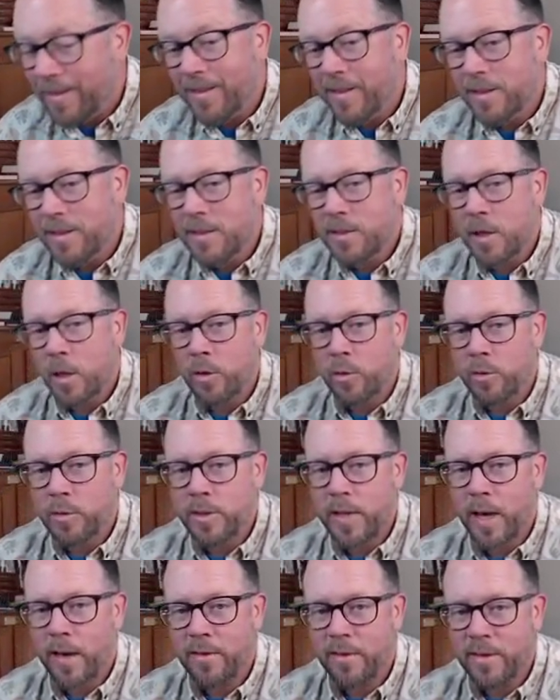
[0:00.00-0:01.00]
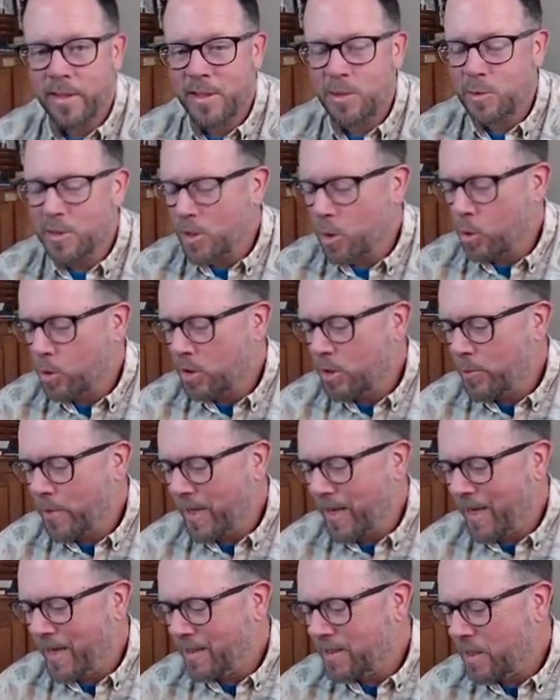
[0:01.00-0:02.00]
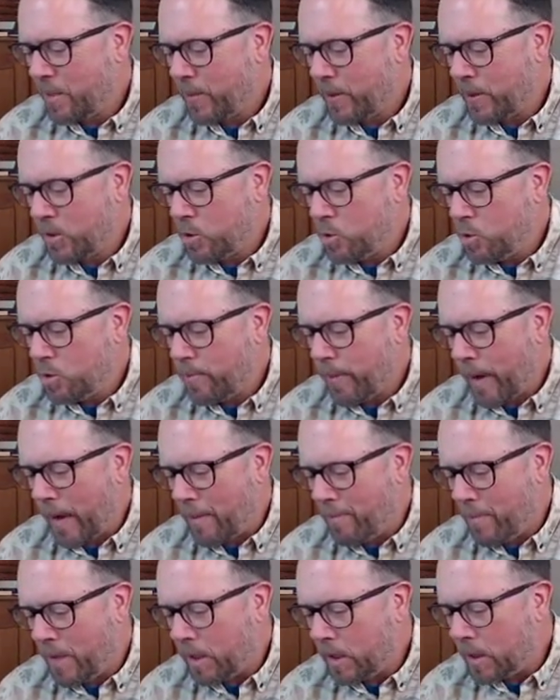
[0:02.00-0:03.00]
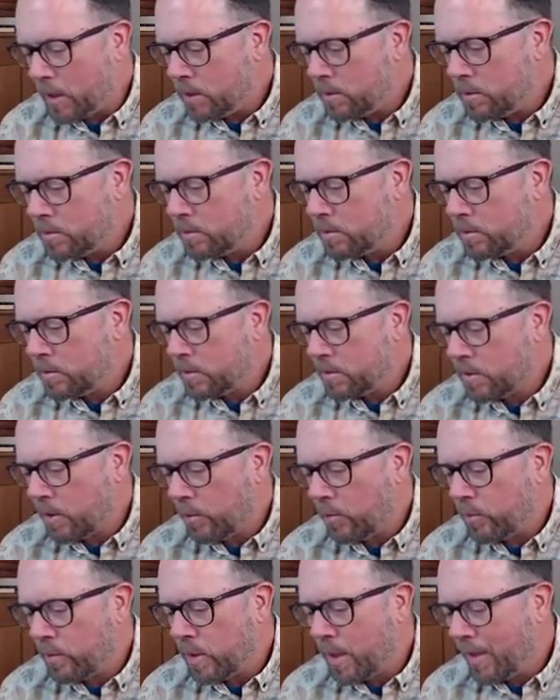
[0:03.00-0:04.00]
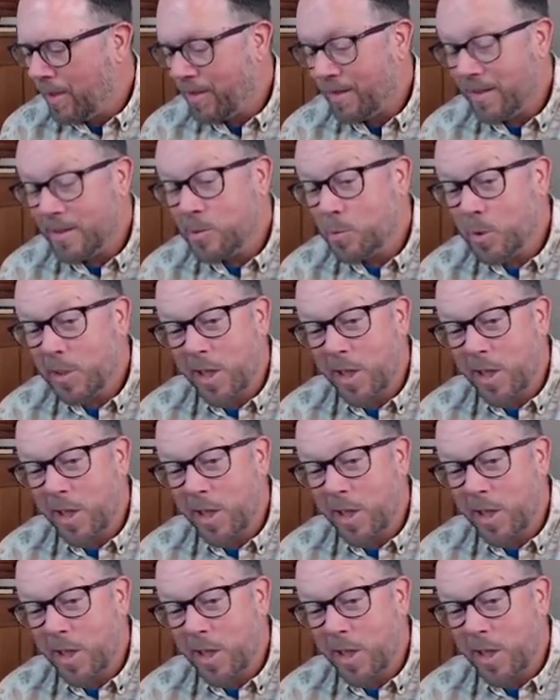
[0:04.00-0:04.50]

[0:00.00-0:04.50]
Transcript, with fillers: so yeah this one's going to be inked up and used by me so this one